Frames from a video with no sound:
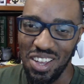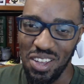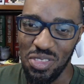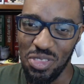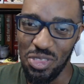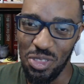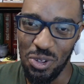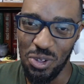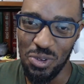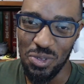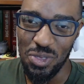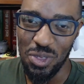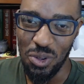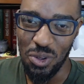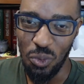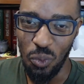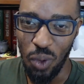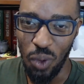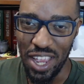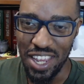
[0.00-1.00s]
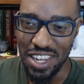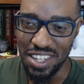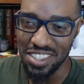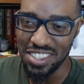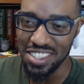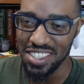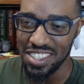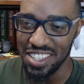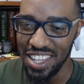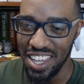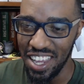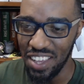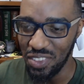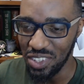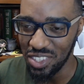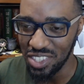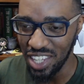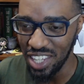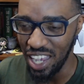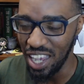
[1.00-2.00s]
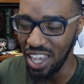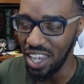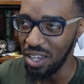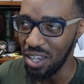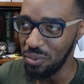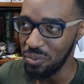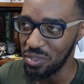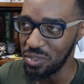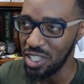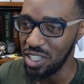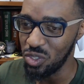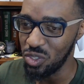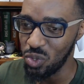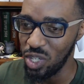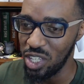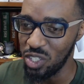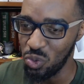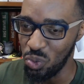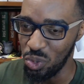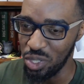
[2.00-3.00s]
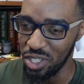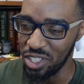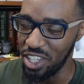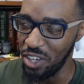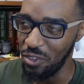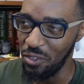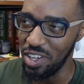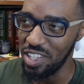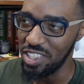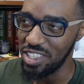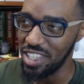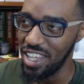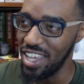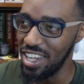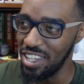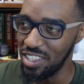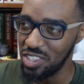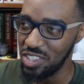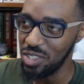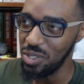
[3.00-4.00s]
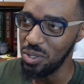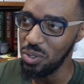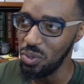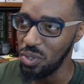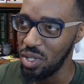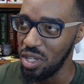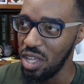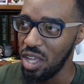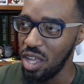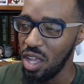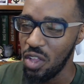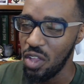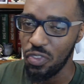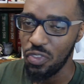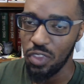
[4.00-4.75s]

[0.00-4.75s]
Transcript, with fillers: through the wait and the times as, as we get ready to head into the